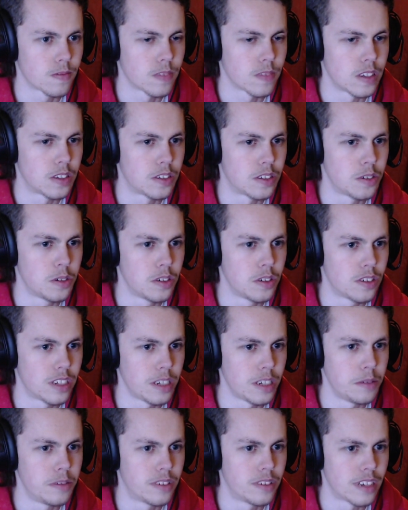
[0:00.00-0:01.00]
As soon as
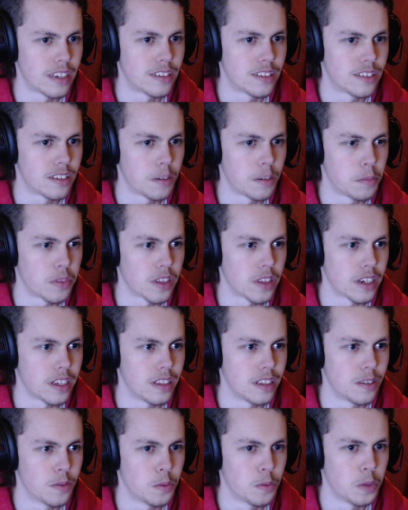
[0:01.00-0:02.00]
he says
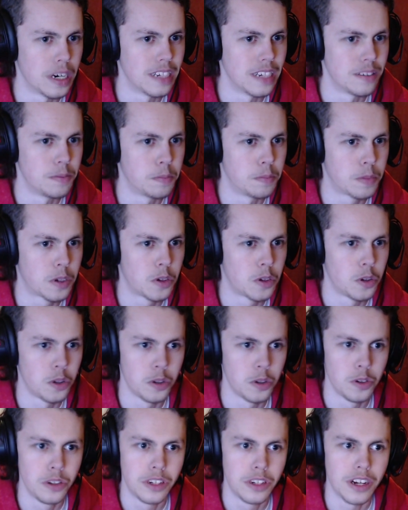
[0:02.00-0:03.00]
something, Wes
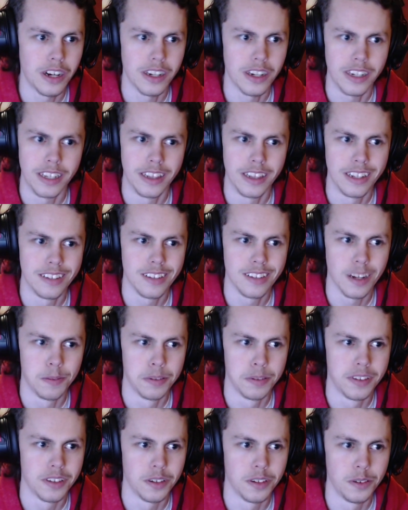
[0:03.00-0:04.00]
could die in this
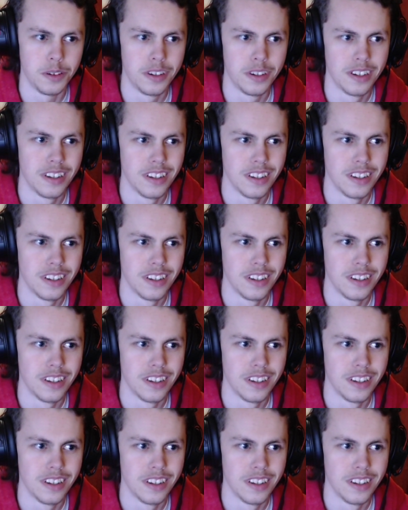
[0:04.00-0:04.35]
episode.